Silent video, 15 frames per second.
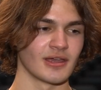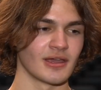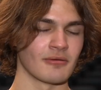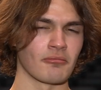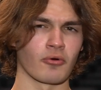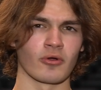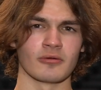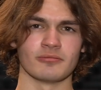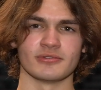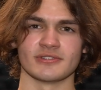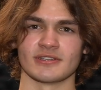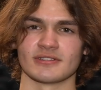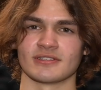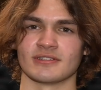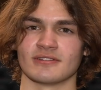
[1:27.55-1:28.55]
important
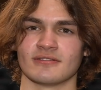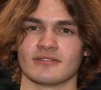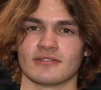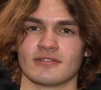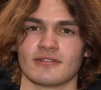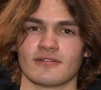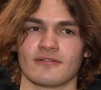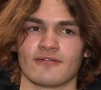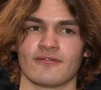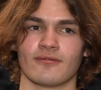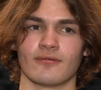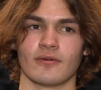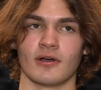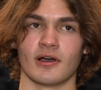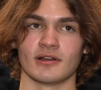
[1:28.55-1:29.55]
position
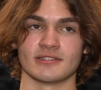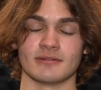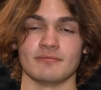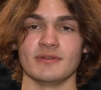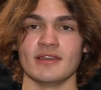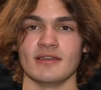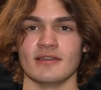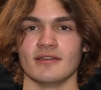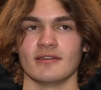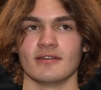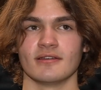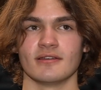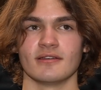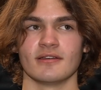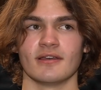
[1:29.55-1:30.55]
uh, to be
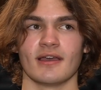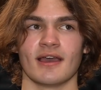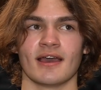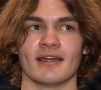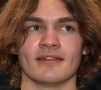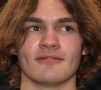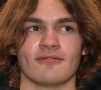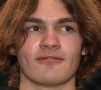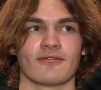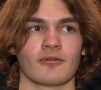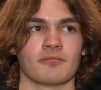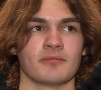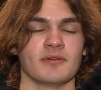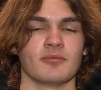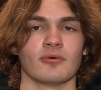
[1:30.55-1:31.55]
and for
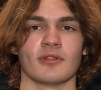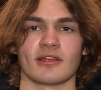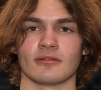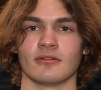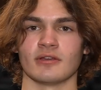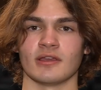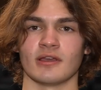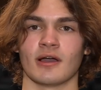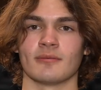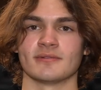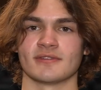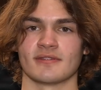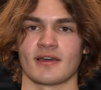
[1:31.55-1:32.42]
people like looking up to